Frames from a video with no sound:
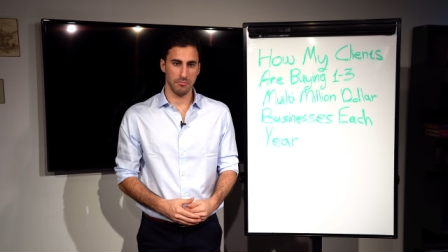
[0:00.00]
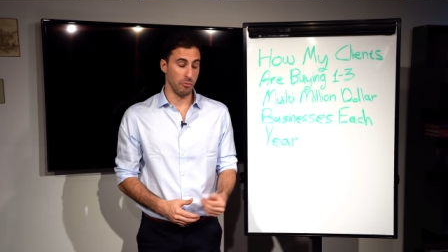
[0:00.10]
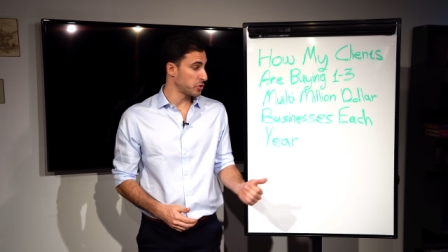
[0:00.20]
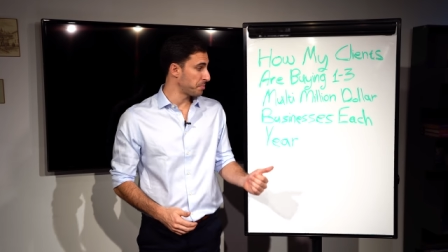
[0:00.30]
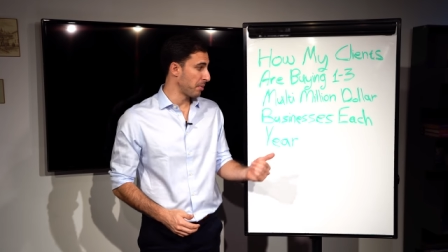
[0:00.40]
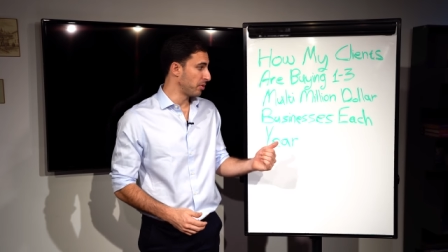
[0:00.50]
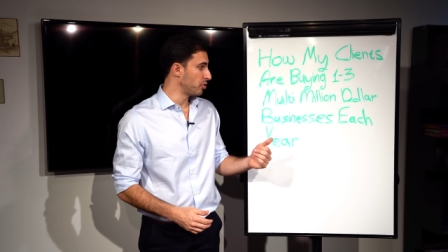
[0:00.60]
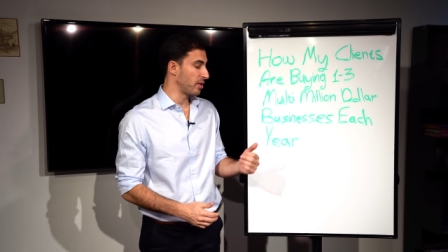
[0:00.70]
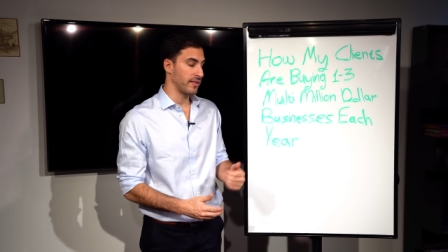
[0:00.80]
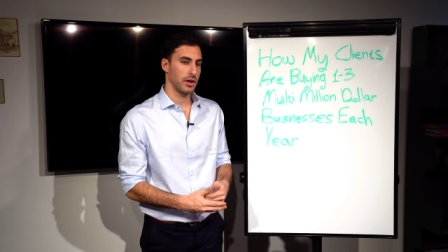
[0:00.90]
Most people
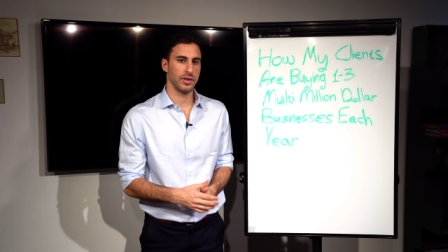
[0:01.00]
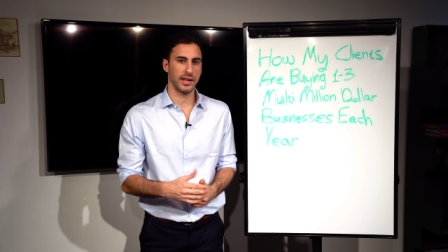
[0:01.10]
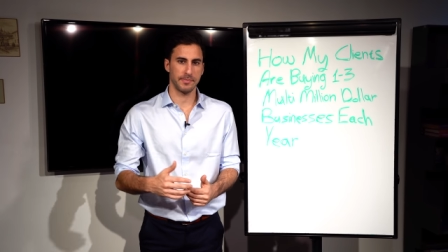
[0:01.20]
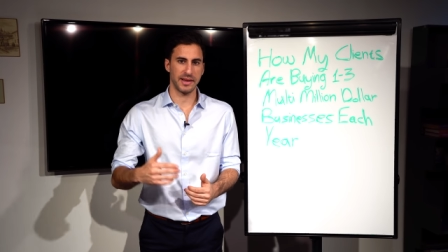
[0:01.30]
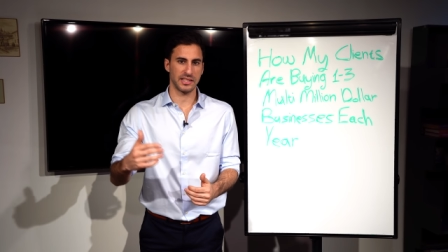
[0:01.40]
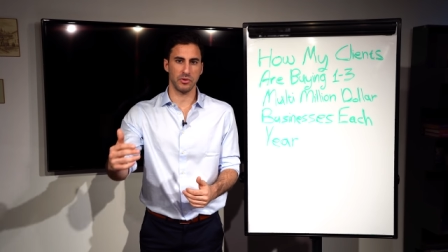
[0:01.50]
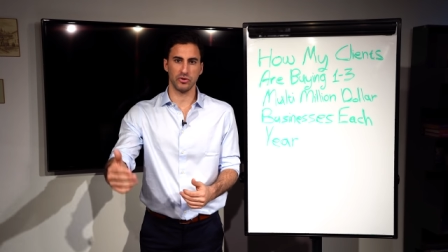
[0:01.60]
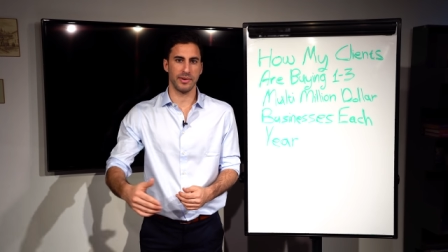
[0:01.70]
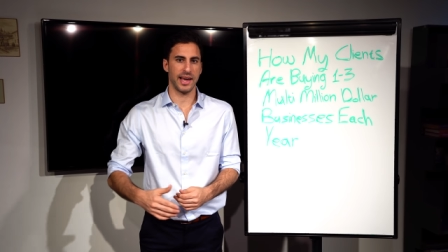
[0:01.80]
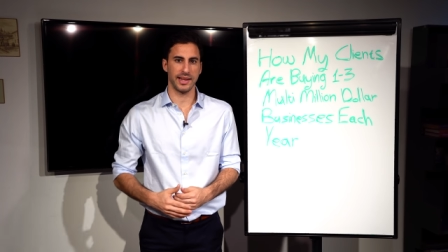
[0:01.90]
don't even know that it's possible
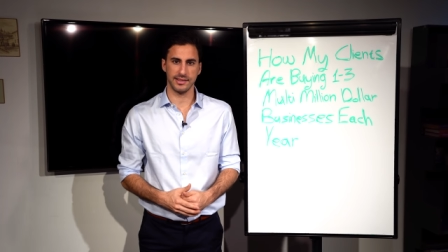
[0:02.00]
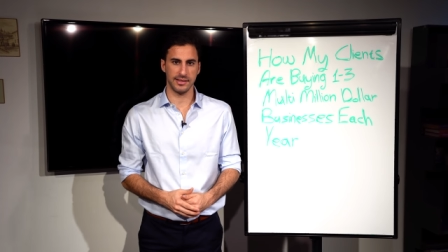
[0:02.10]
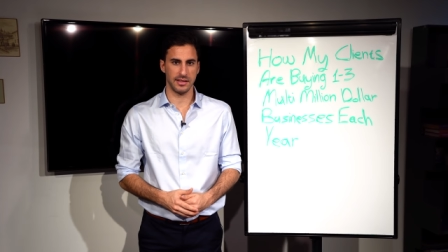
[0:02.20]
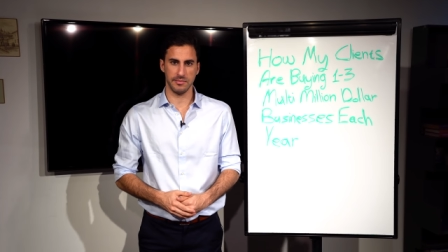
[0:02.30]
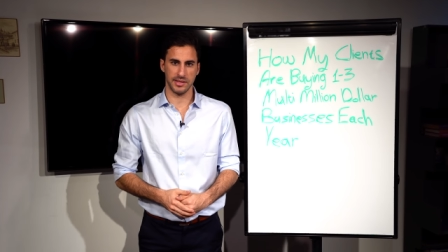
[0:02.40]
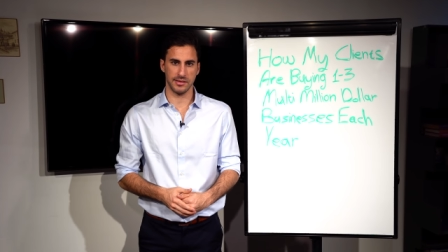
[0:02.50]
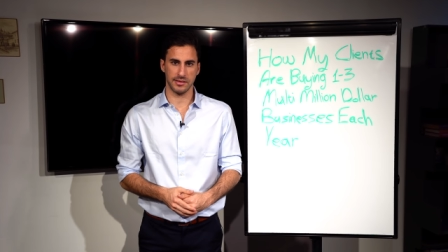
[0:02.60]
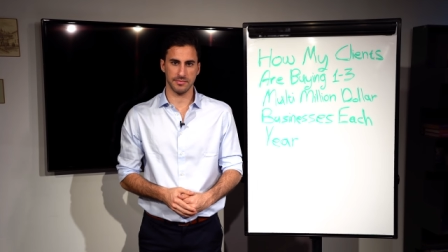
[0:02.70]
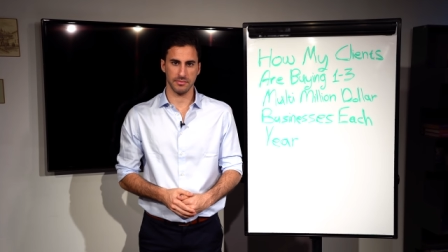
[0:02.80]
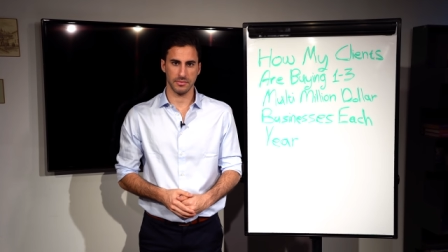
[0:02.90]
to buy an existing business